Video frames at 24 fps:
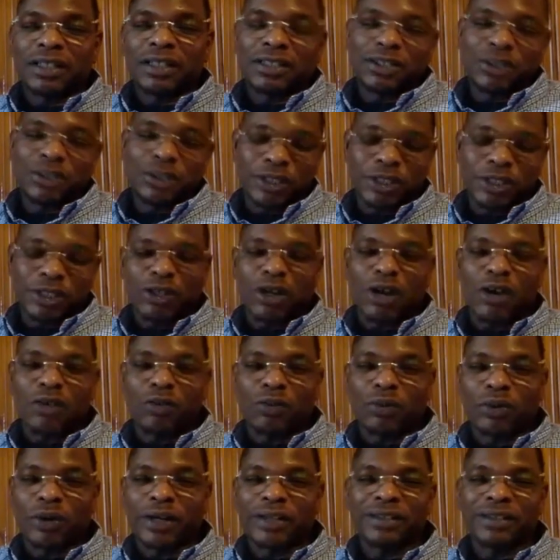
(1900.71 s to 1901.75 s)
into a
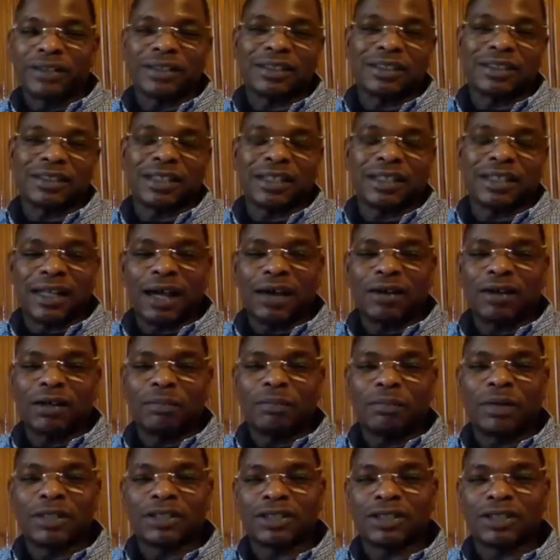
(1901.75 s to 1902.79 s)
software and just send out a
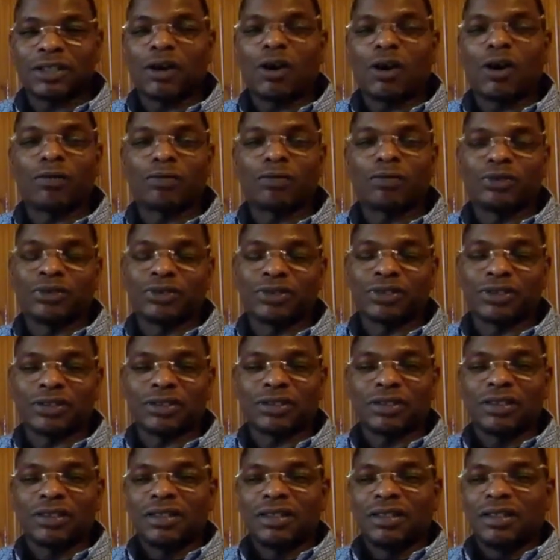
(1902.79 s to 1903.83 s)
bunch of
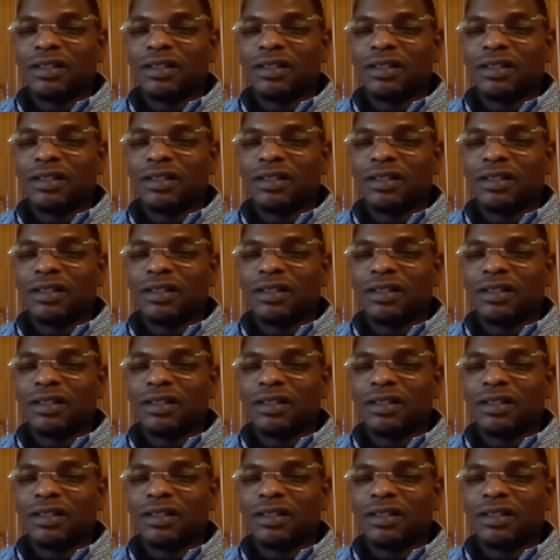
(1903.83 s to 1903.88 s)
offers.